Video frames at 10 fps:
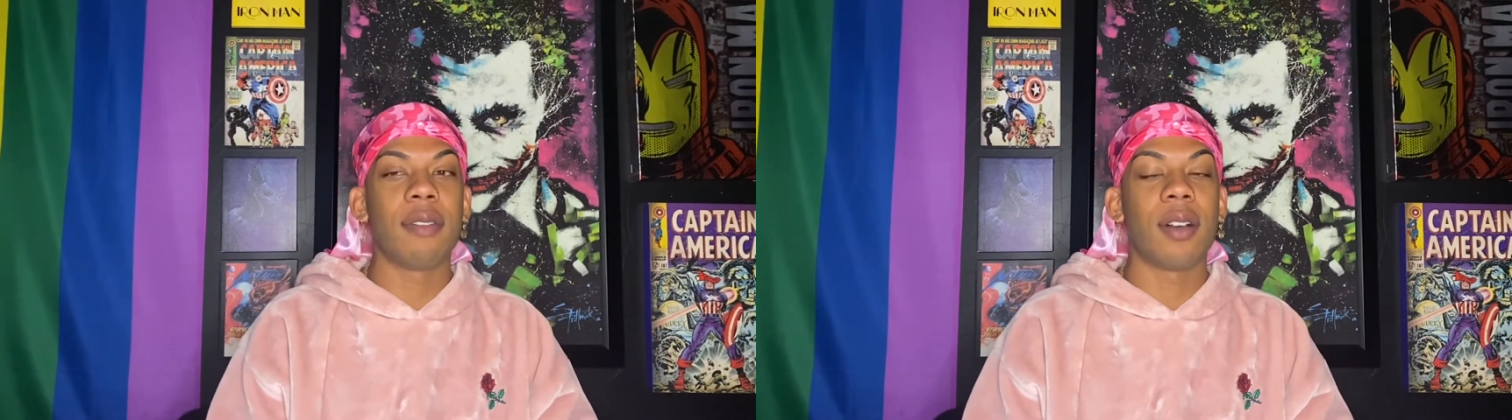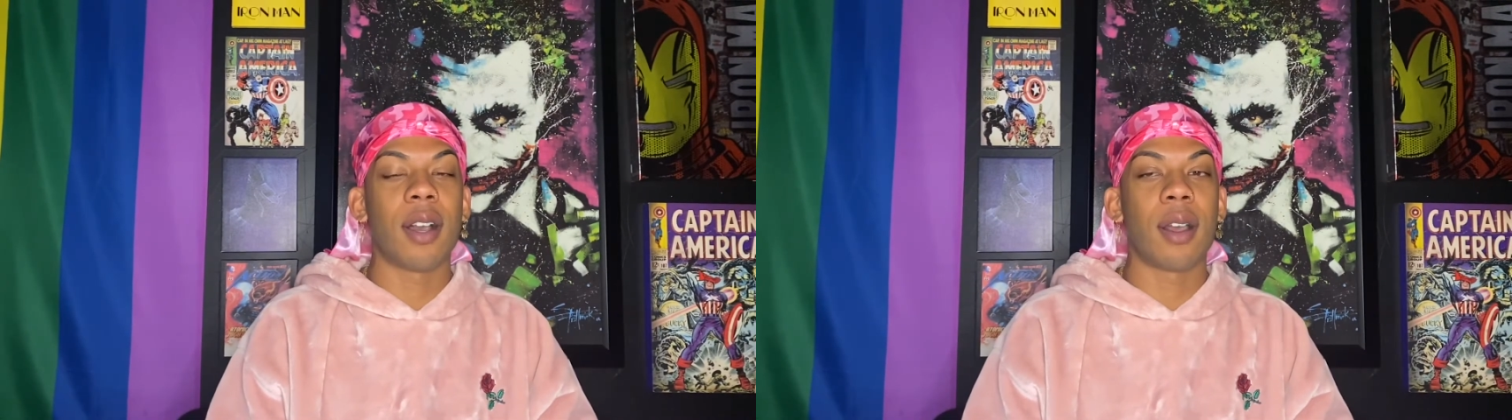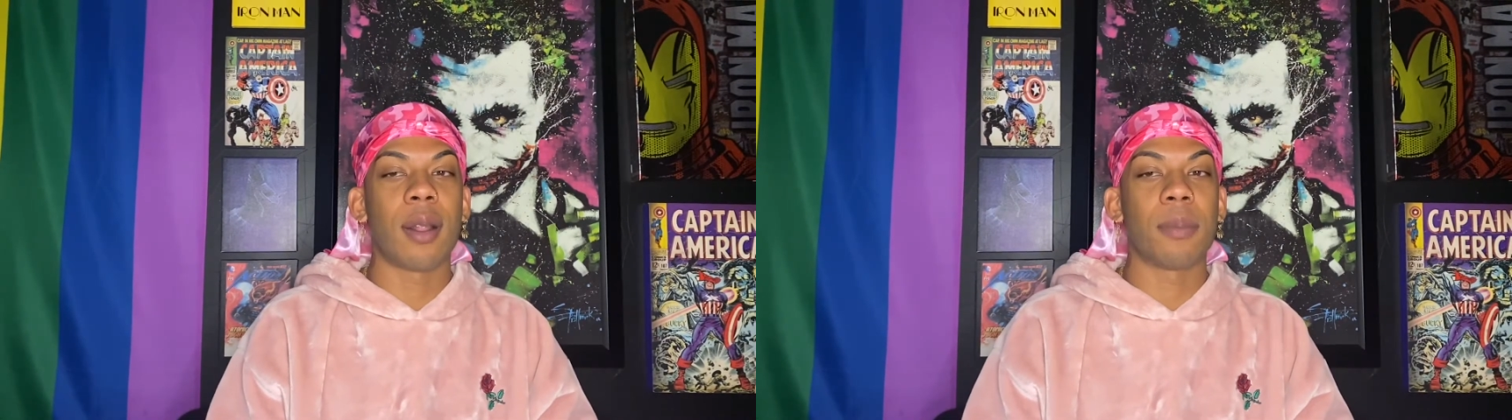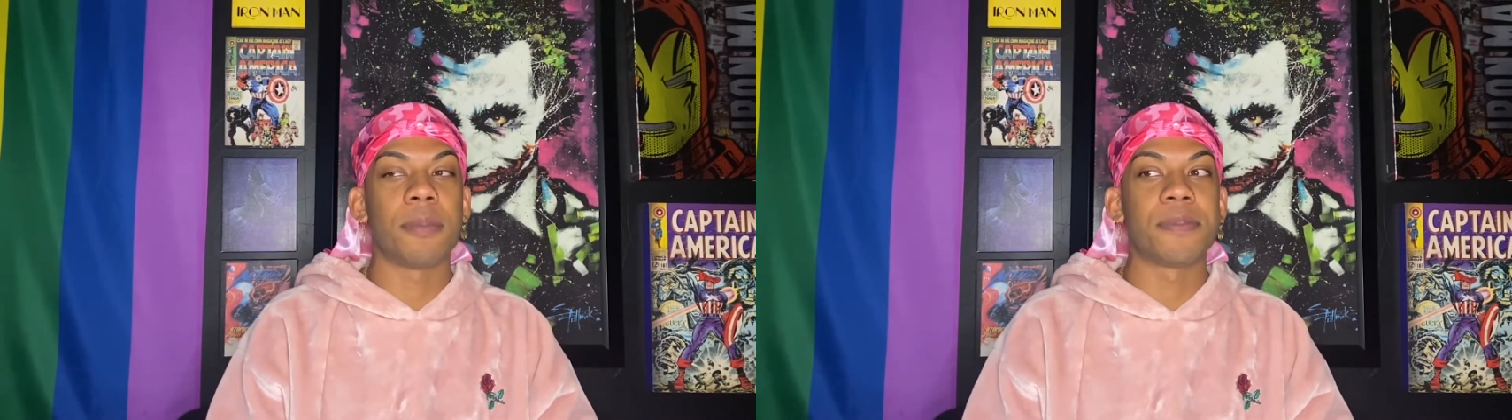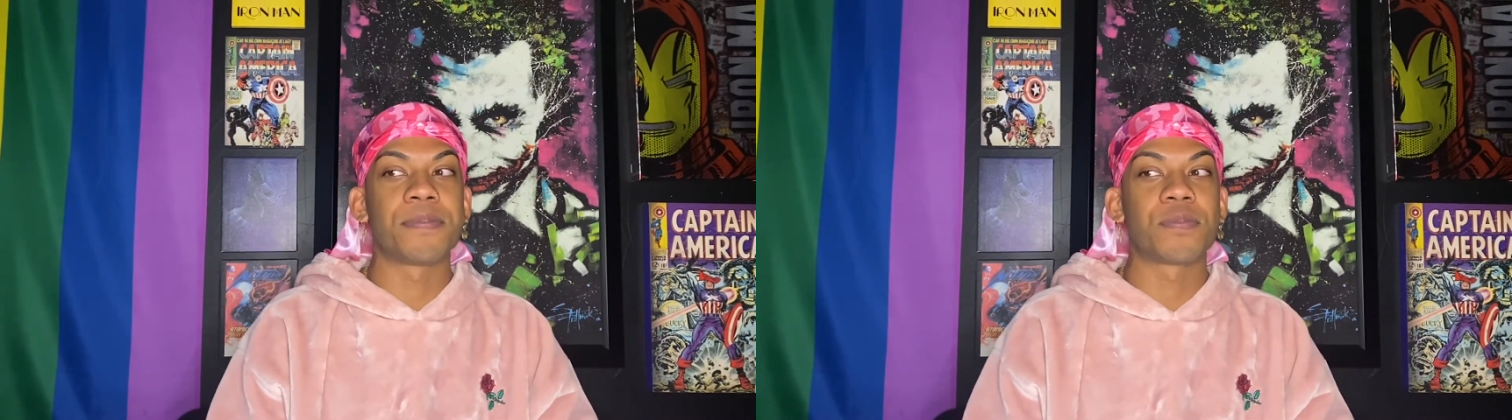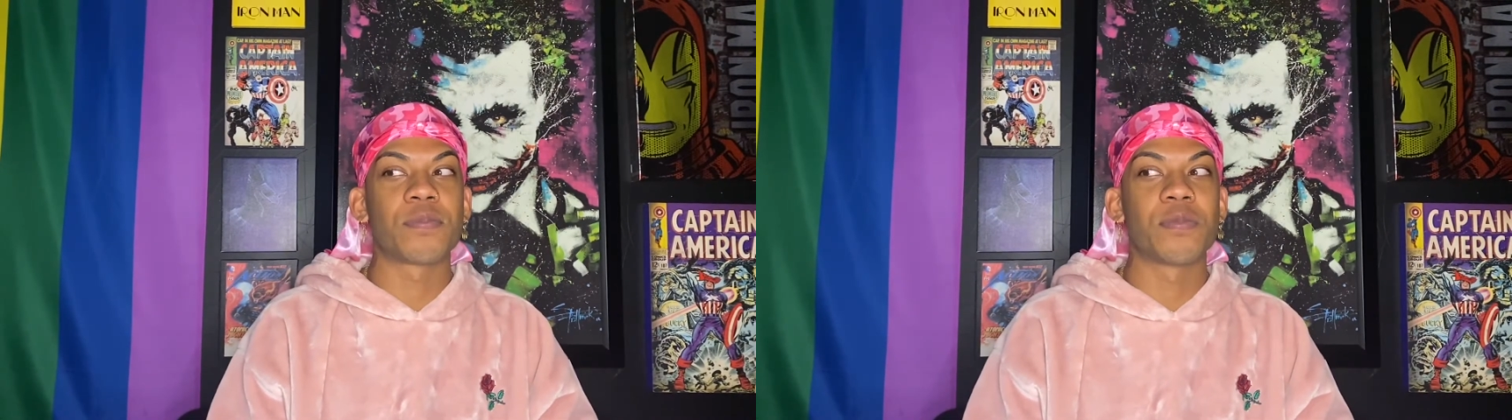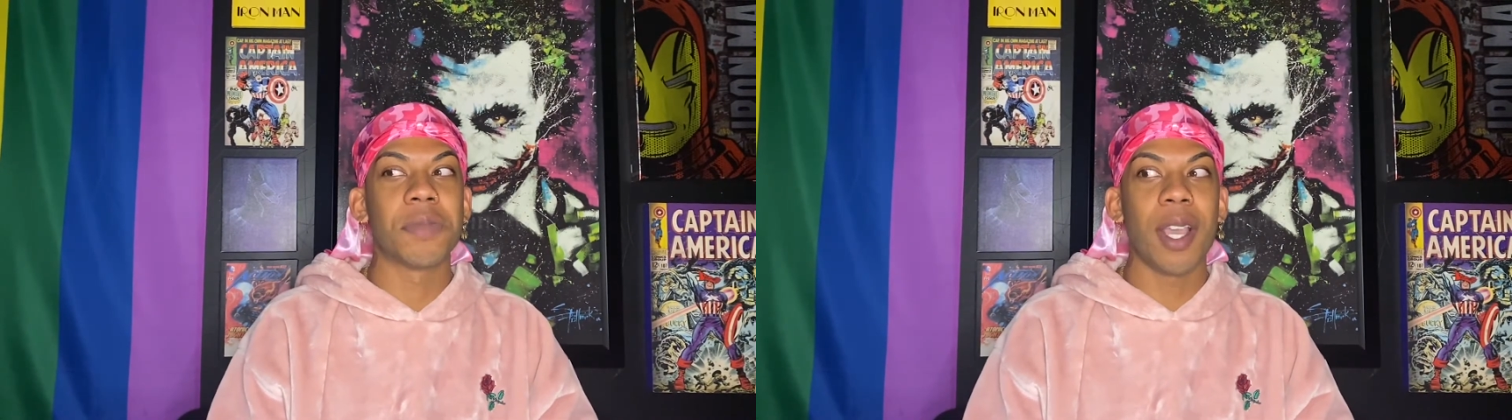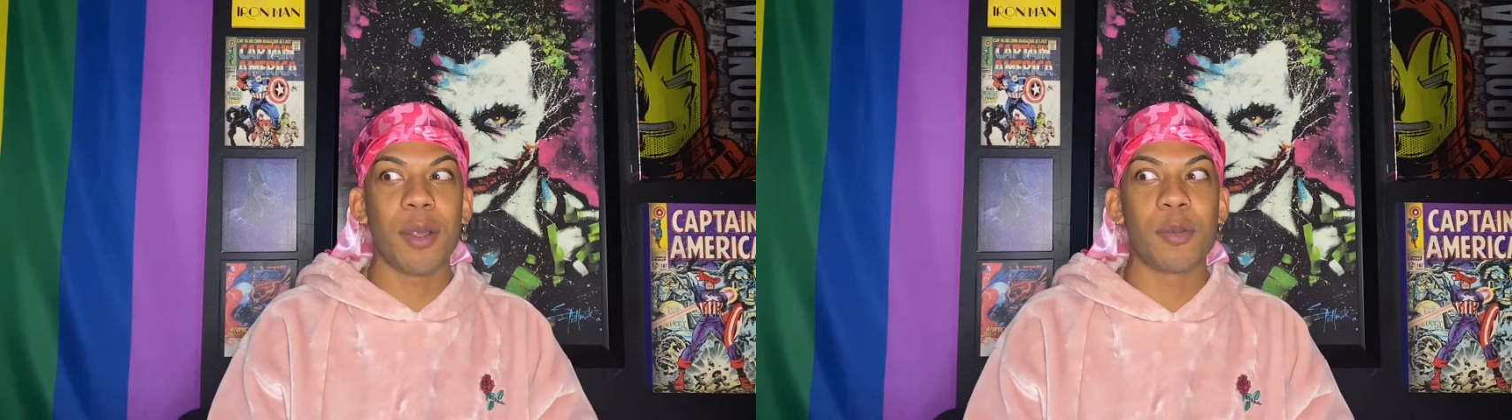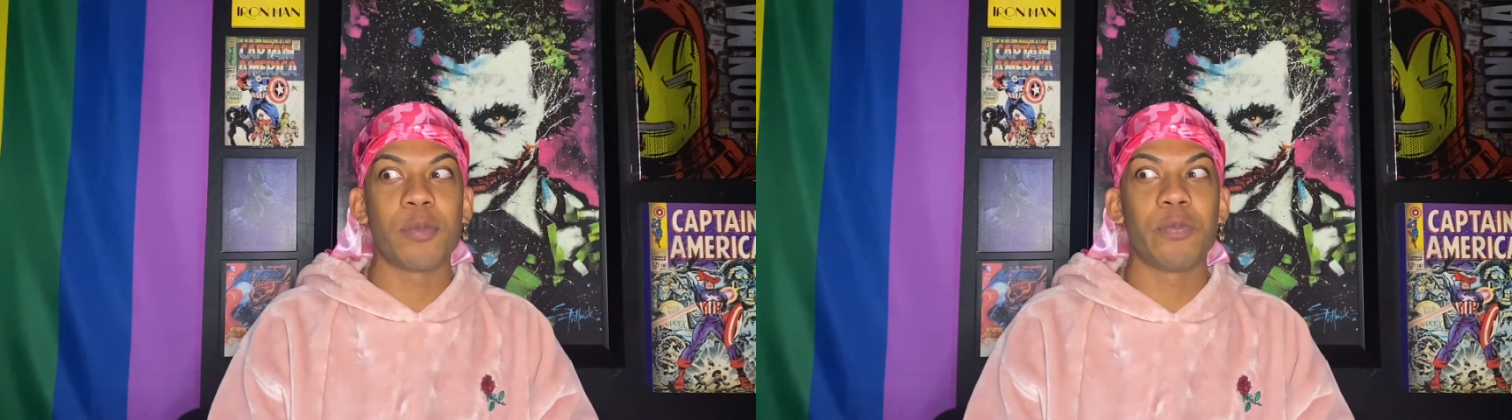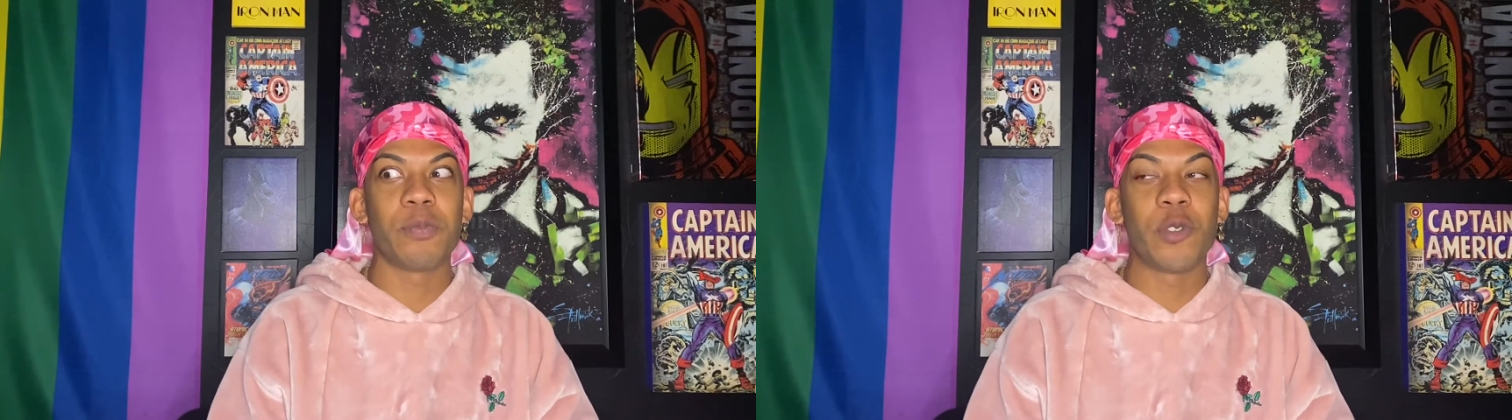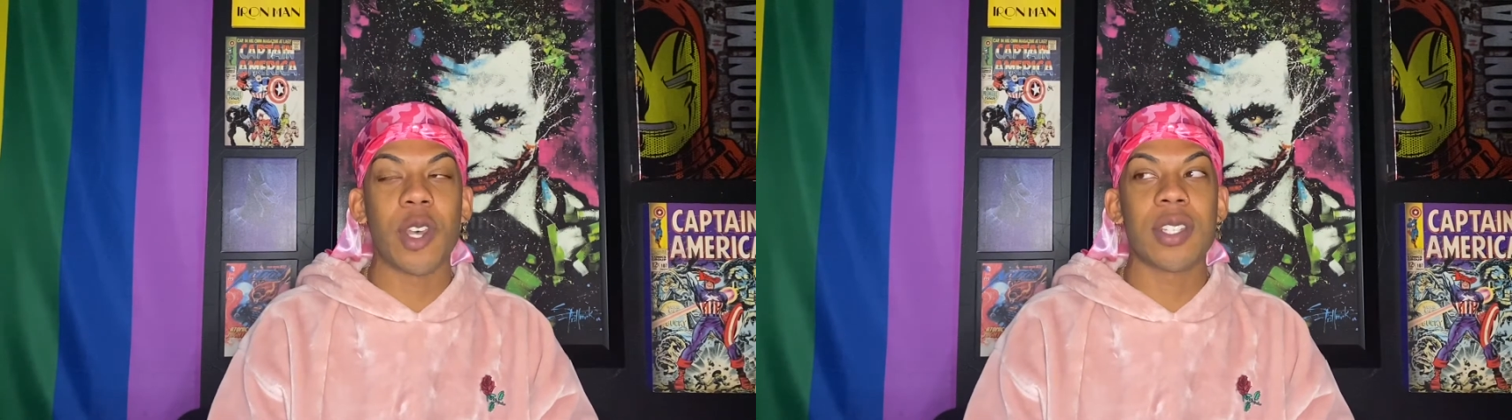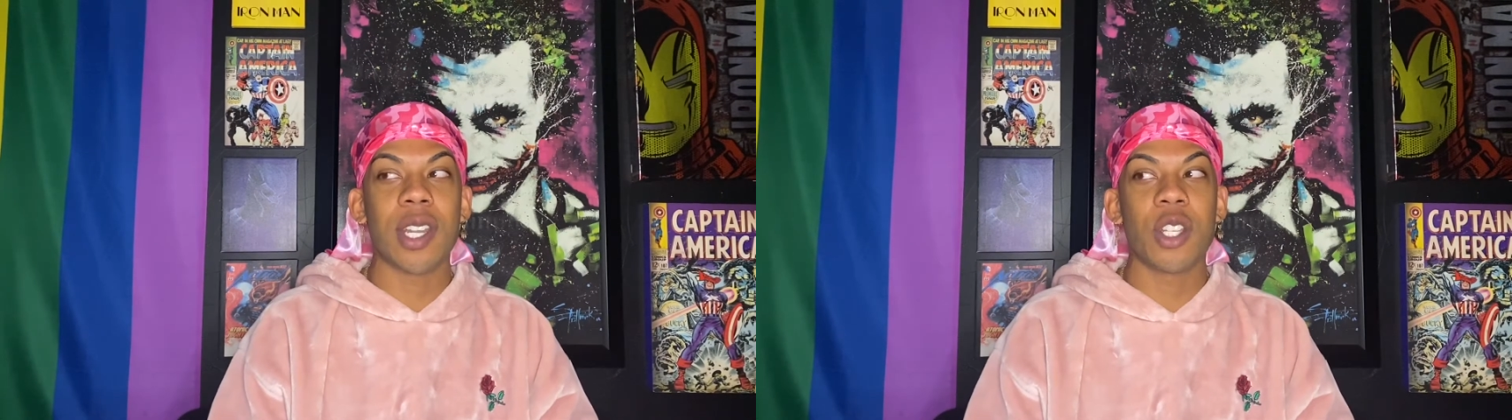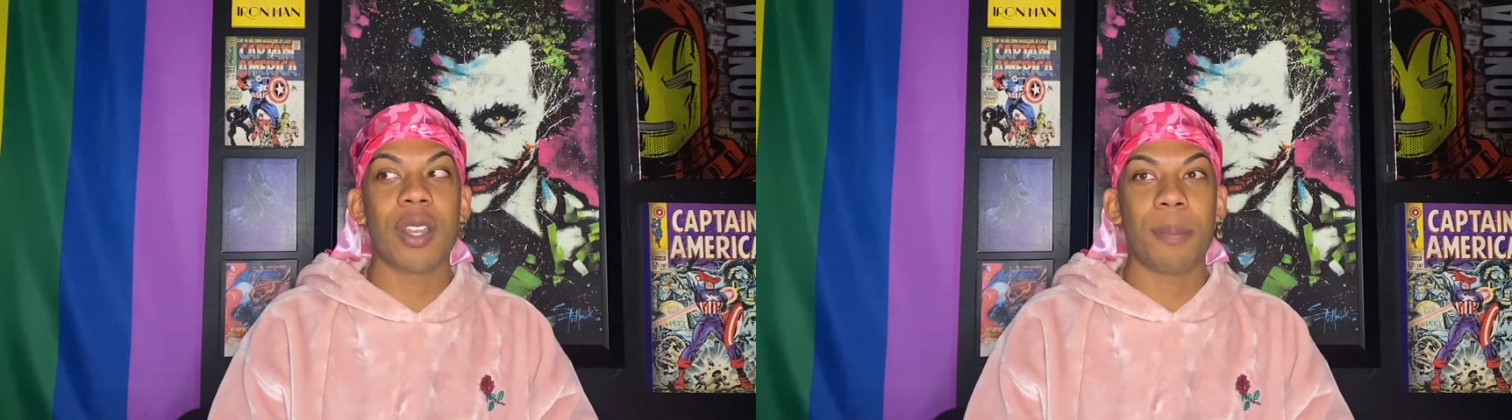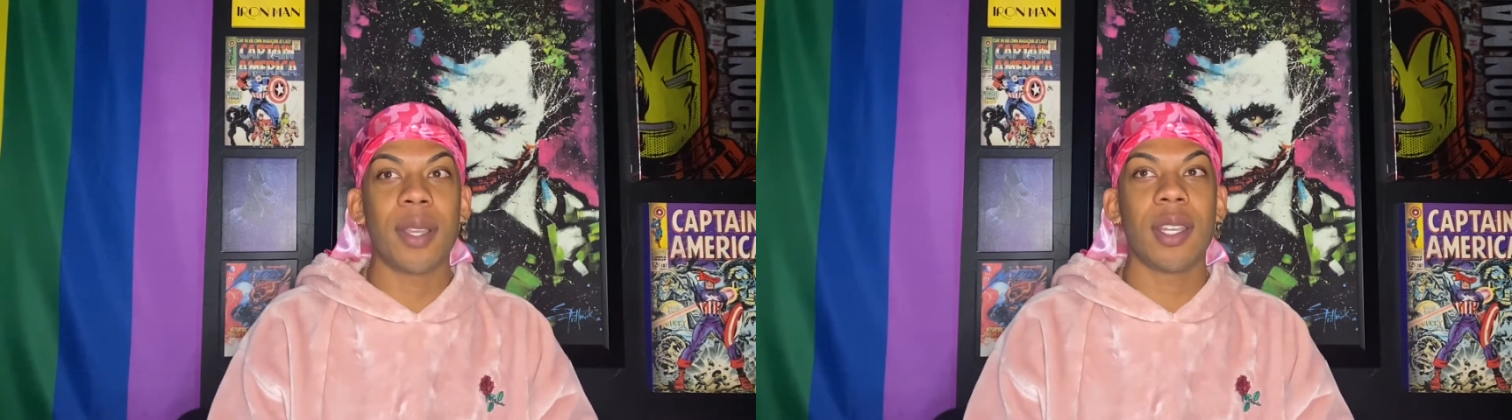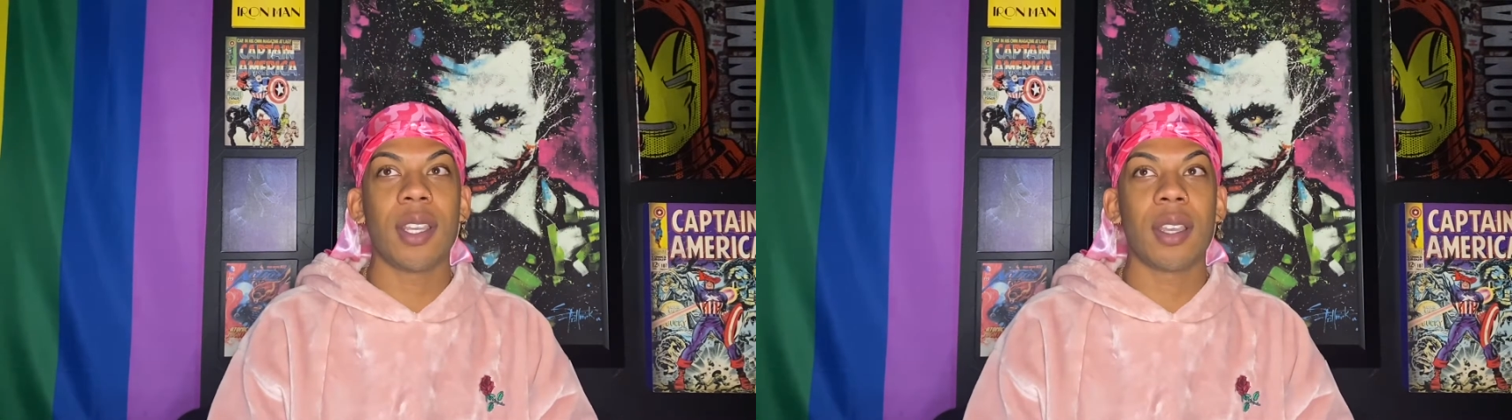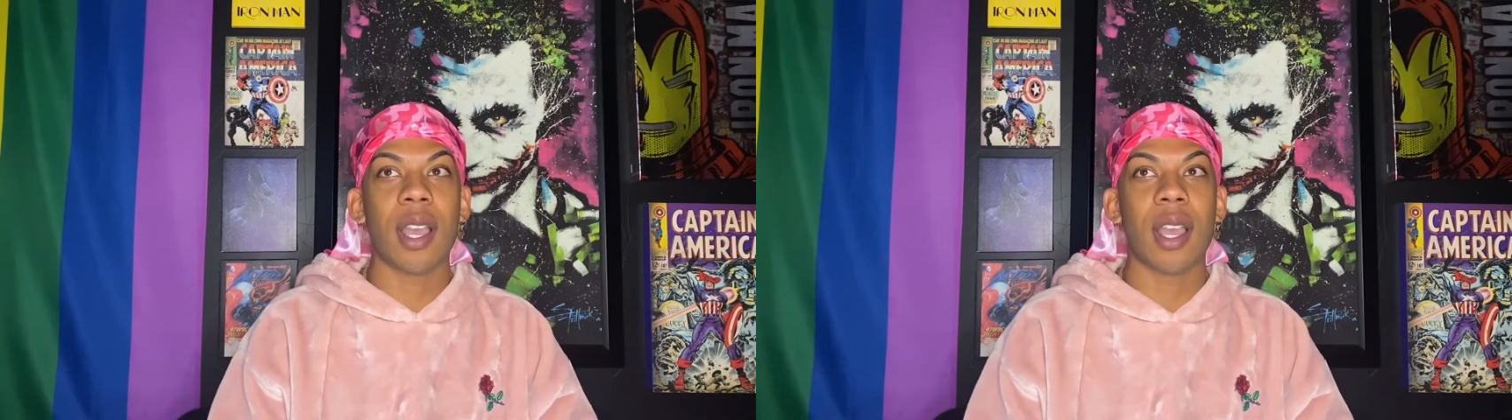2009, she had pick me.